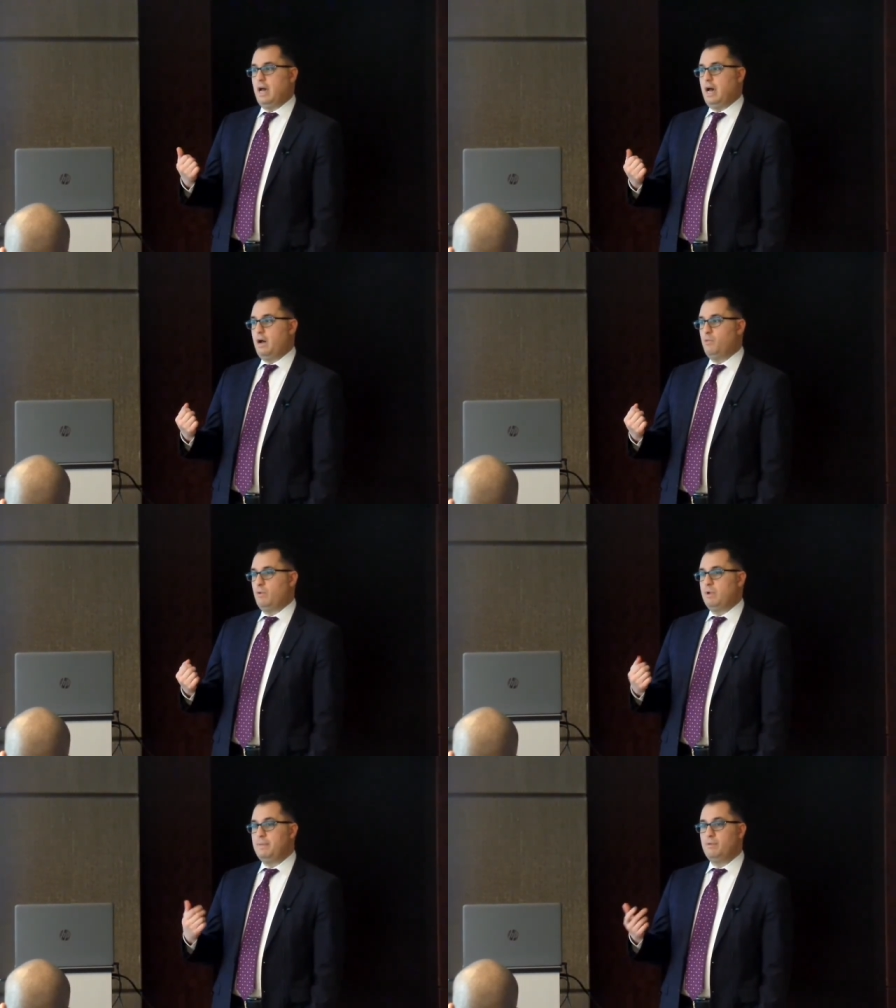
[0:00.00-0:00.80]

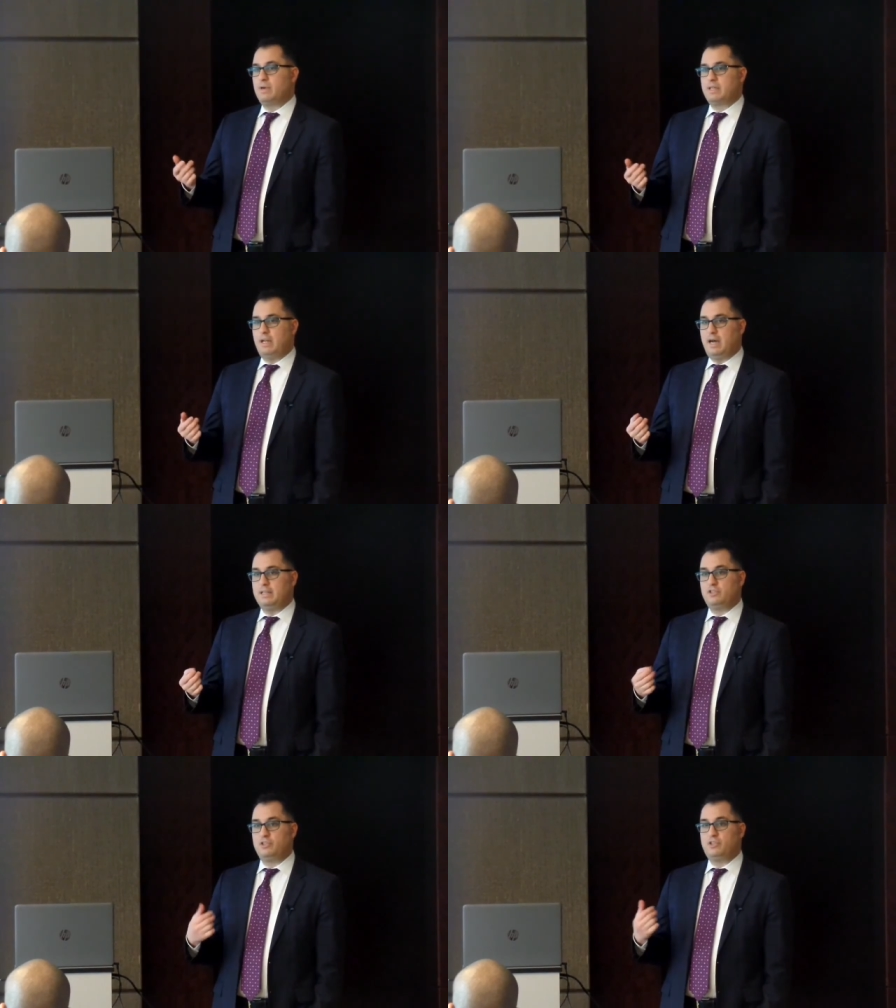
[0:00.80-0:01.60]
when we meet with
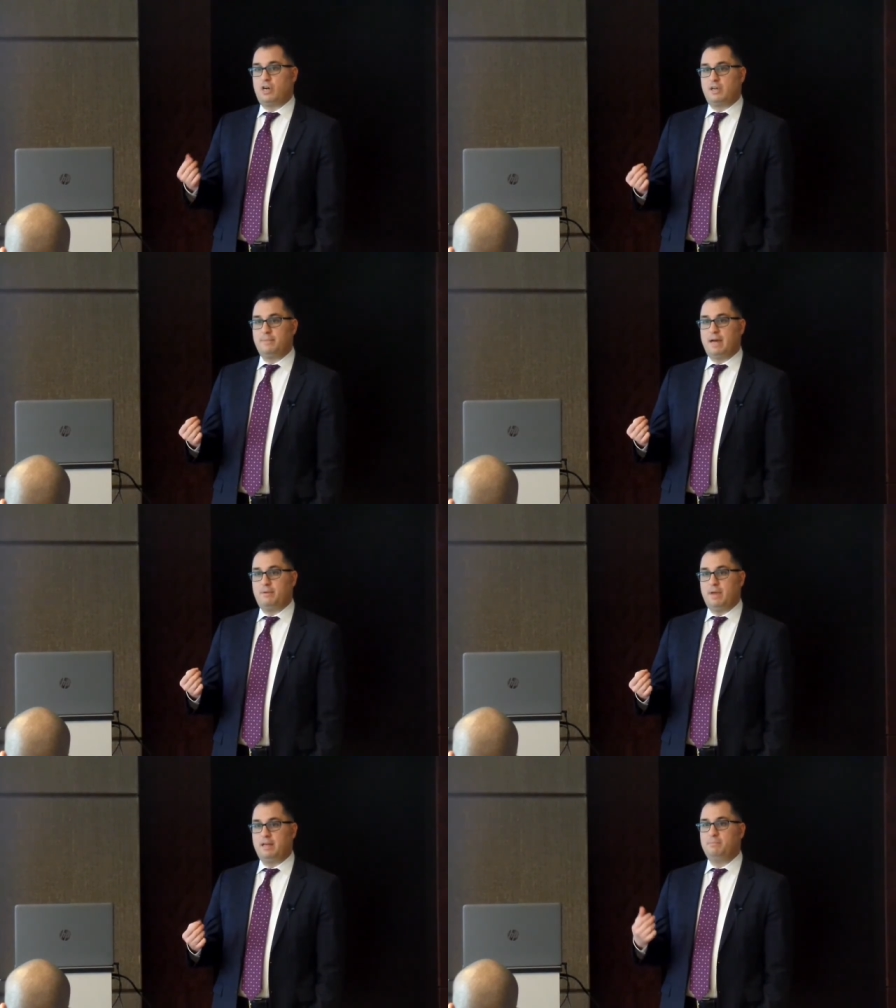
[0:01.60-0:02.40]
clients to talk
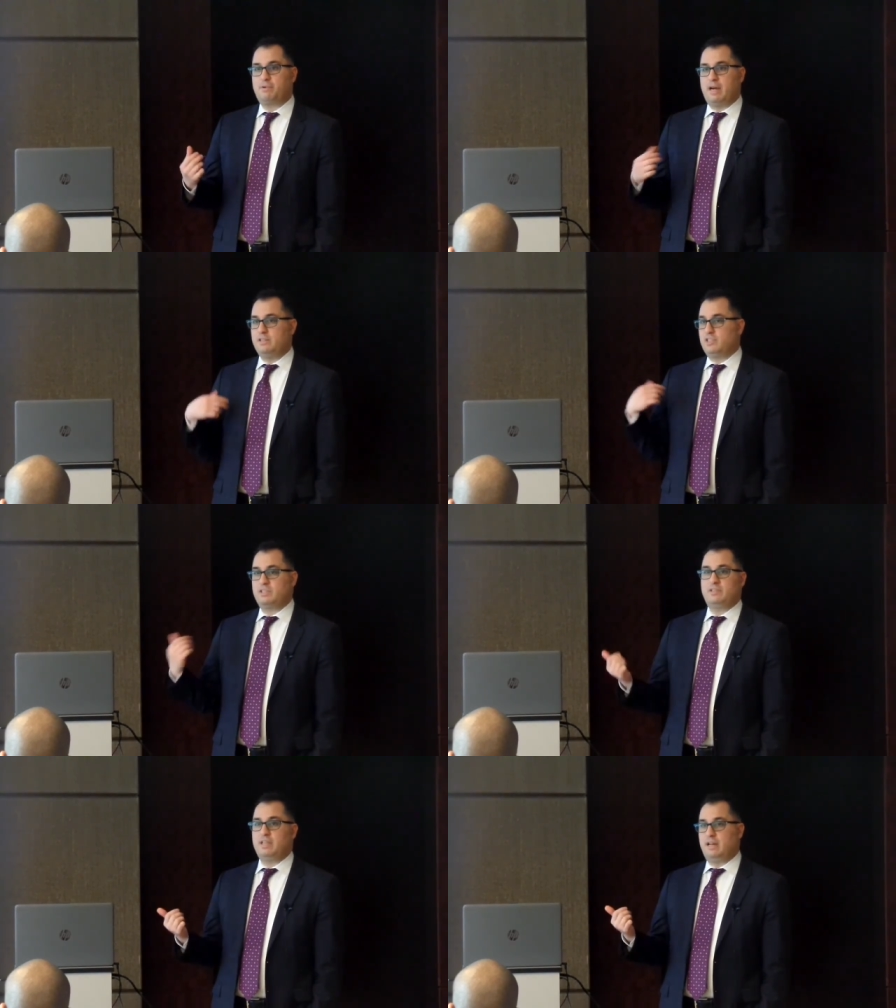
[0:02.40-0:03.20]
about any
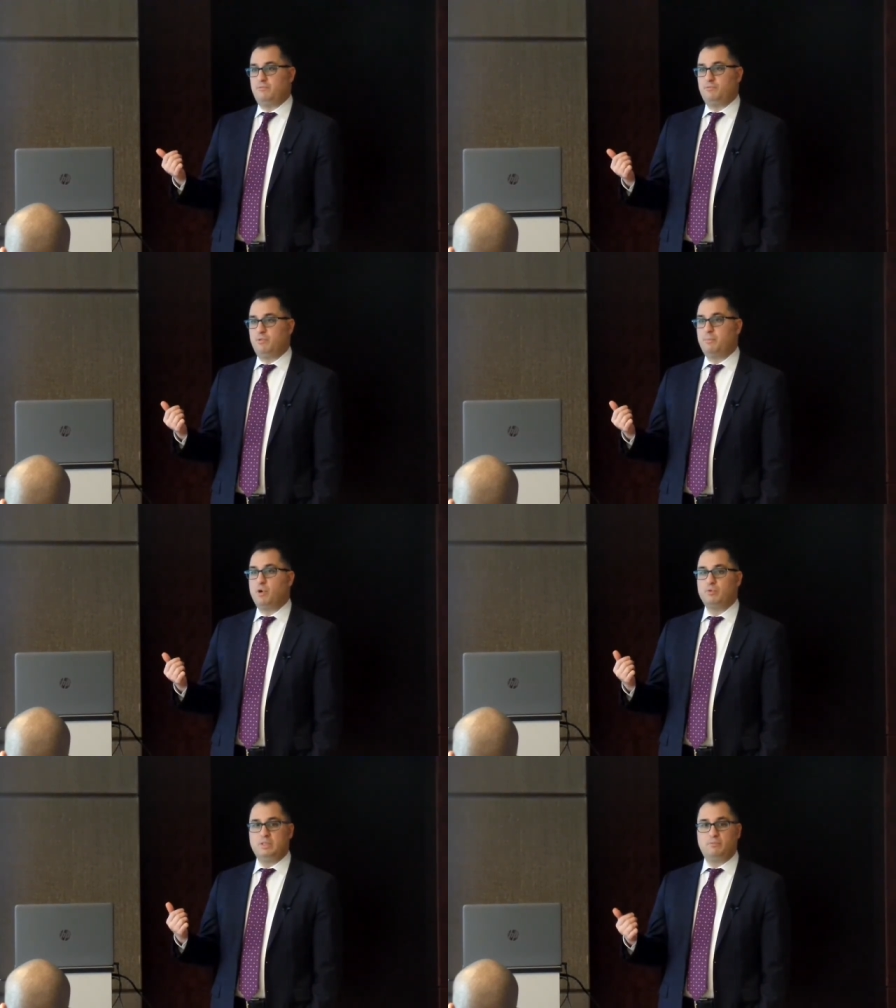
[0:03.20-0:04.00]
projects that
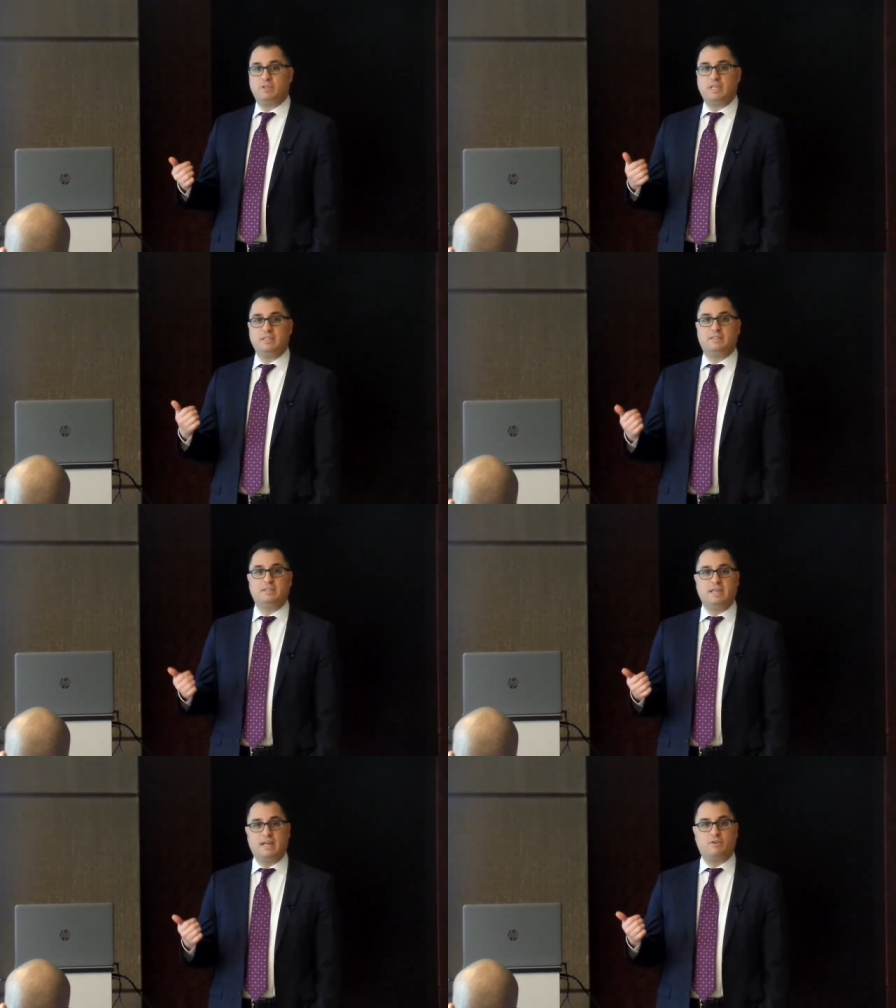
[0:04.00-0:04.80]
remotely relate
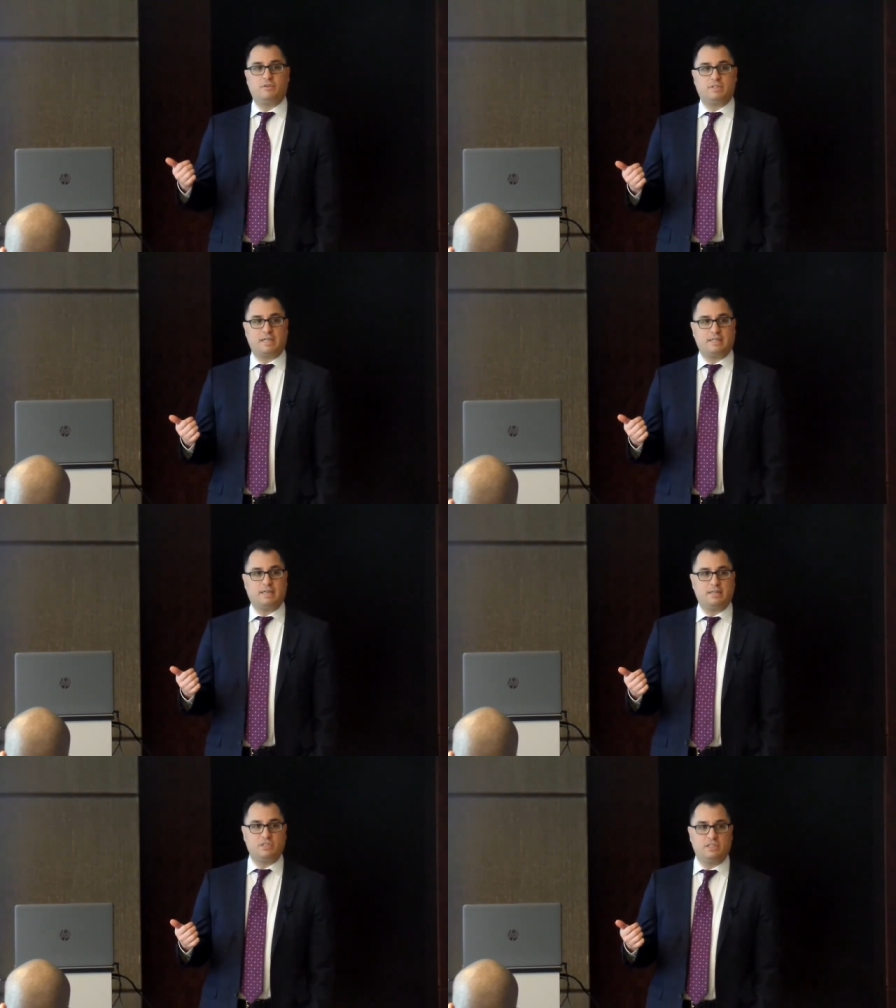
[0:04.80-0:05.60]
to data or
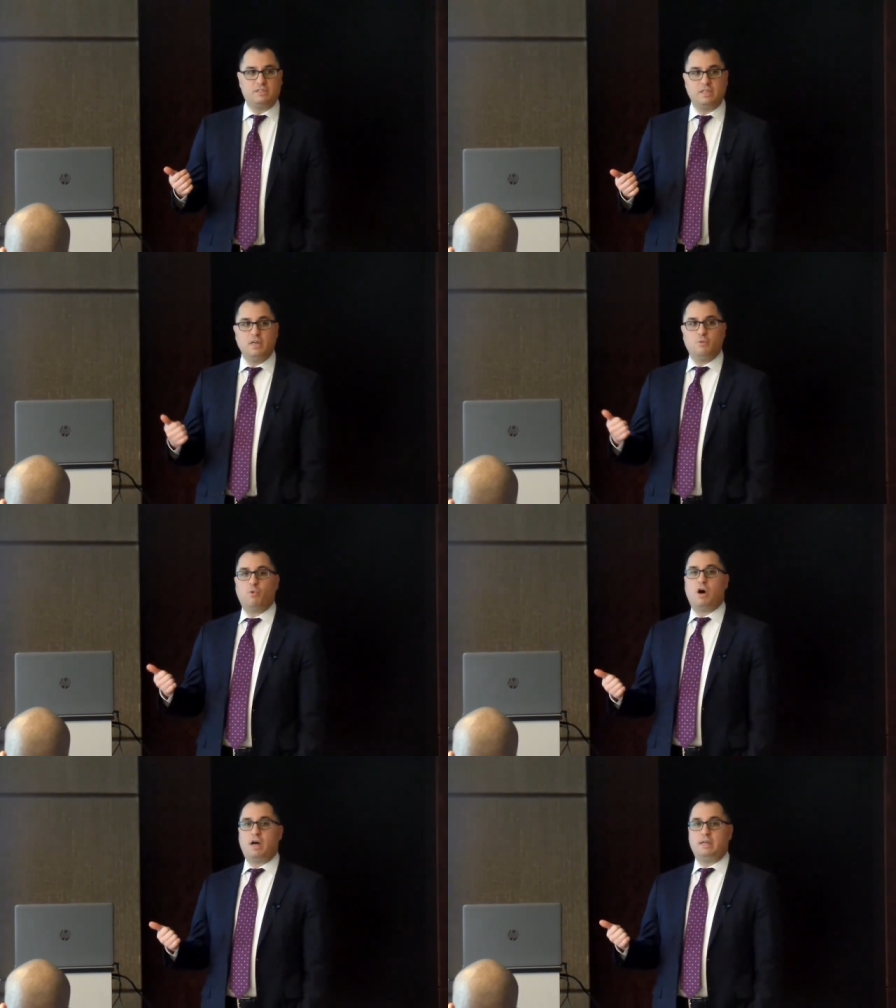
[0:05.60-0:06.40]
technology is,
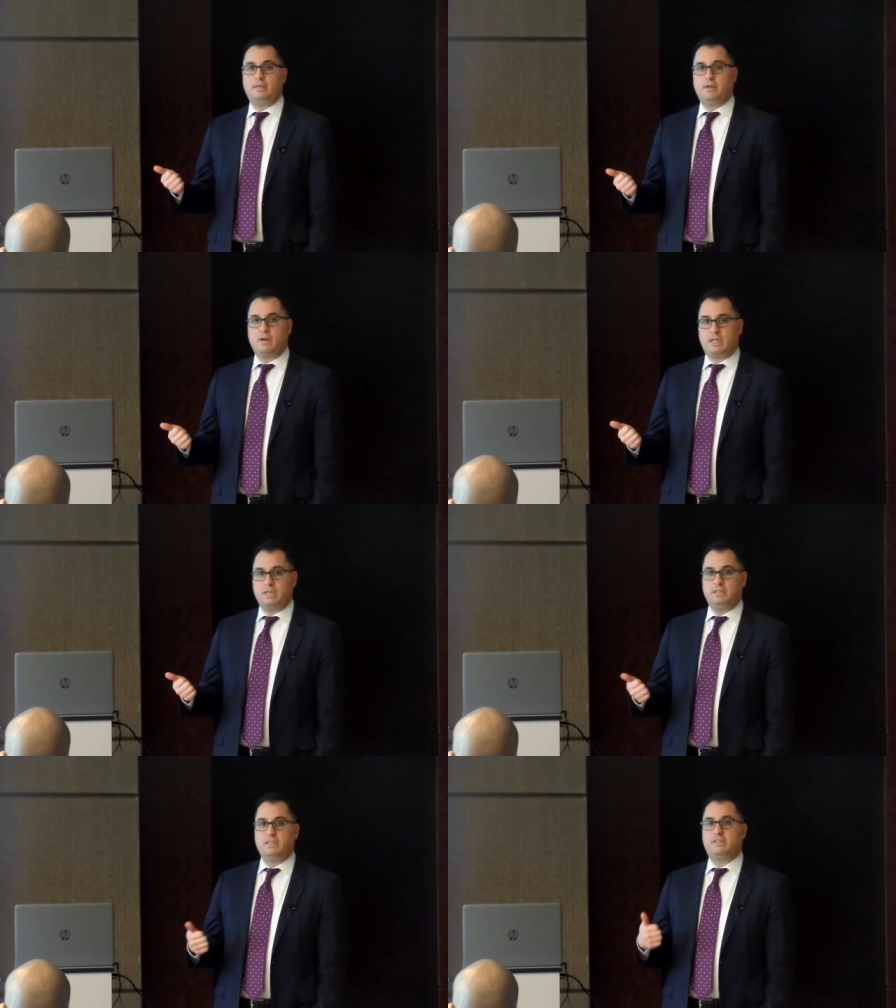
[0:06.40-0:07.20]
one,
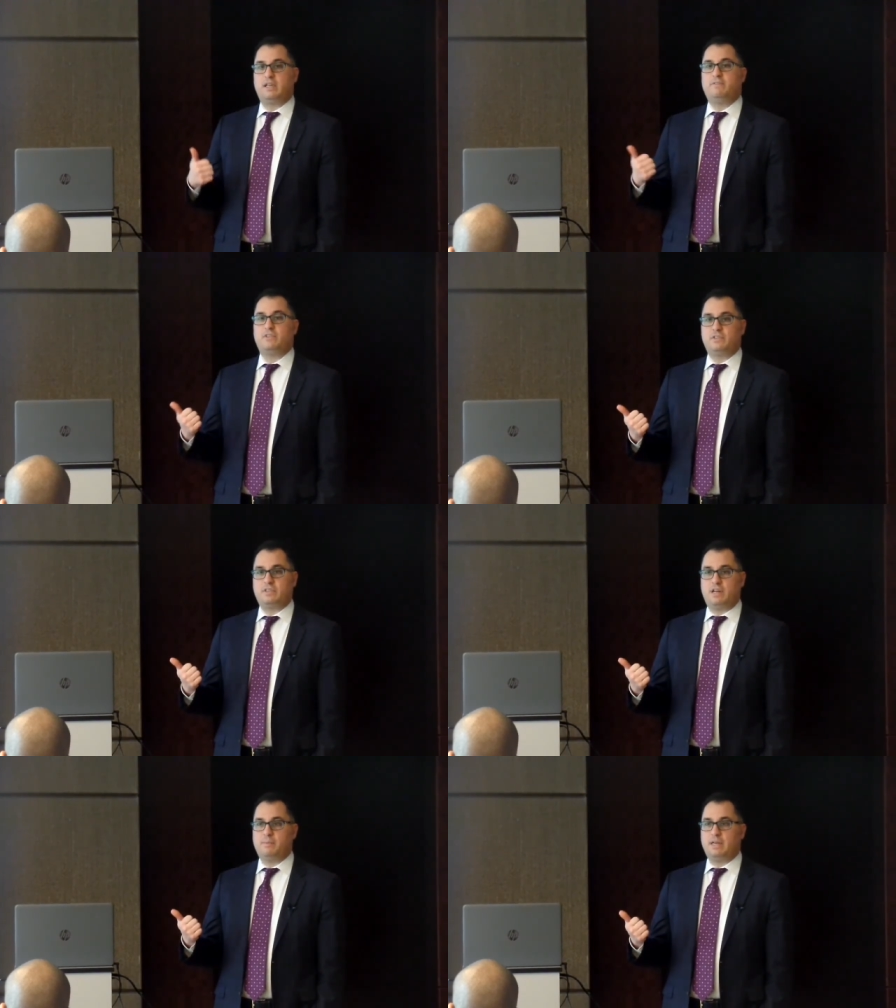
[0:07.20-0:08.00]
can this save
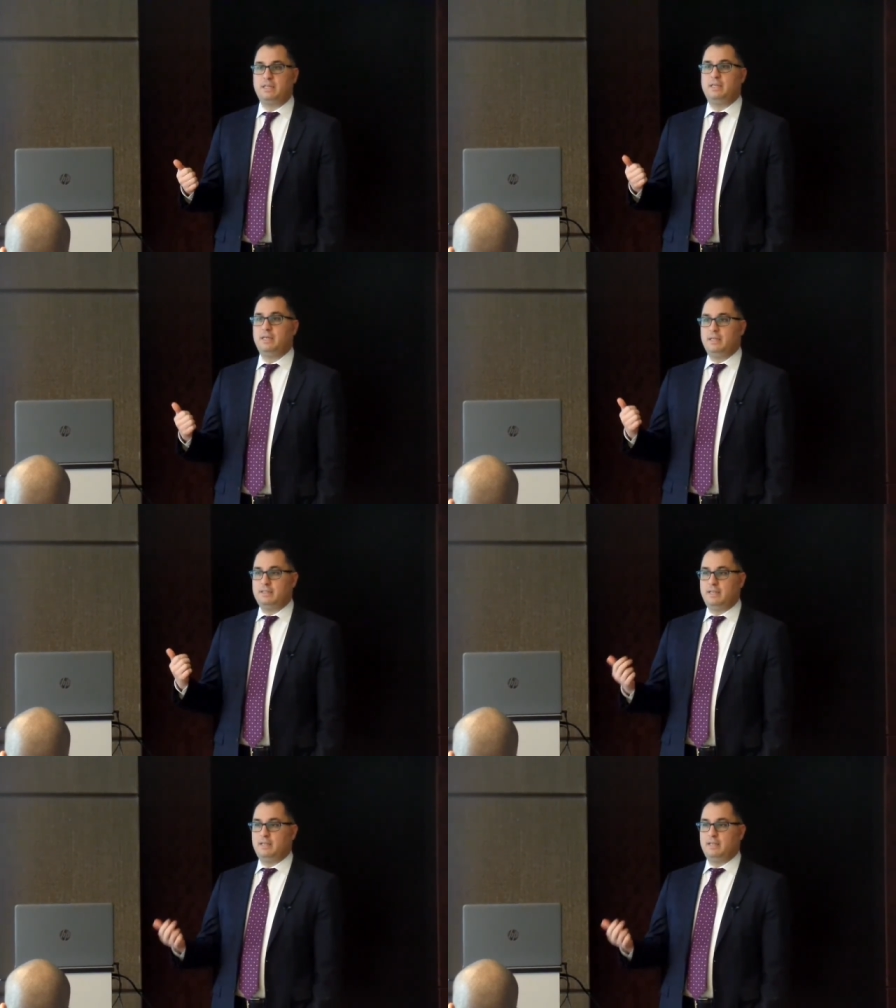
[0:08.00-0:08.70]
us a ton of money?